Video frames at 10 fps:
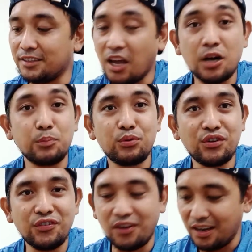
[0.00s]
air
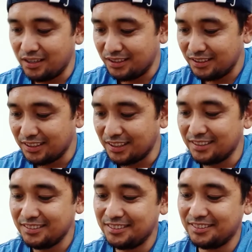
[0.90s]
purifier,
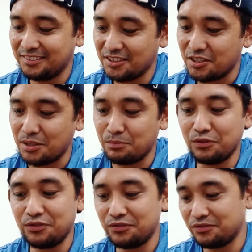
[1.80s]
and some of
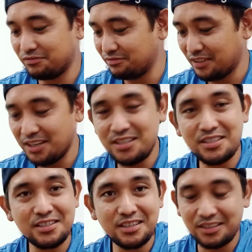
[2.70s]

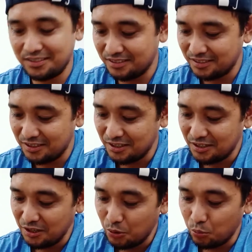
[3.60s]
us
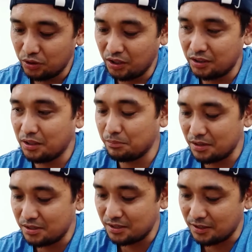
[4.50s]
we treat them
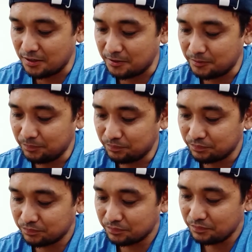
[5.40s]
as
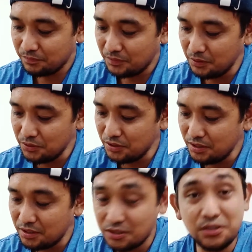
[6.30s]
what's
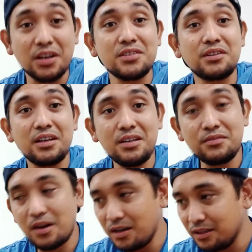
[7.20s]
this, a stress
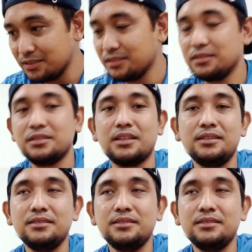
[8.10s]
reliever. Okay.